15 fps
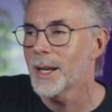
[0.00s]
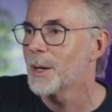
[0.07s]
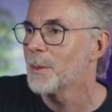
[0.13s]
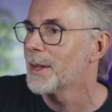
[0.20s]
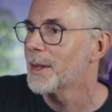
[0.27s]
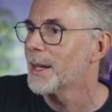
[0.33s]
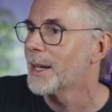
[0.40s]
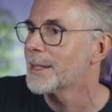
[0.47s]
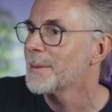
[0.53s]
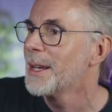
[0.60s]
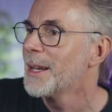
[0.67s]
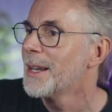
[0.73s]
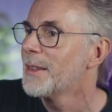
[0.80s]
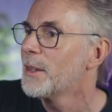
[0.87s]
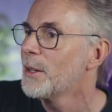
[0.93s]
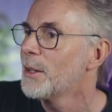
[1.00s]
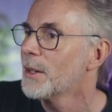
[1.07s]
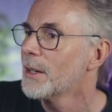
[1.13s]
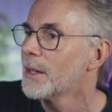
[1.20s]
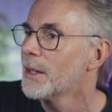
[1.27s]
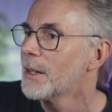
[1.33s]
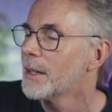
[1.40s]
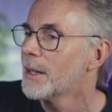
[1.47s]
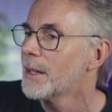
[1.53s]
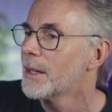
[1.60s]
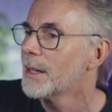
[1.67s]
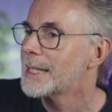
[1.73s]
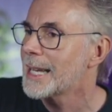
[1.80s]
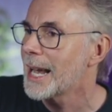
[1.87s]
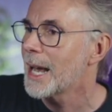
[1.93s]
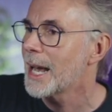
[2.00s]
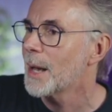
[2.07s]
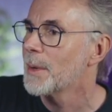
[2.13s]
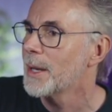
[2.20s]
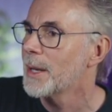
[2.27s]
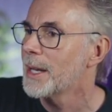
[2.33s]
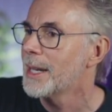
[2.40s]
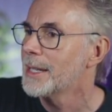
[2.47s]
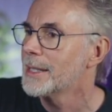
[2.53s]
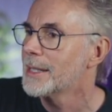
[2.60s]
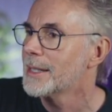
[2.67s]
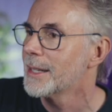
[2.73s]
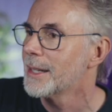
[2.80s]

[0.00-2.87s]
with that. The other tab is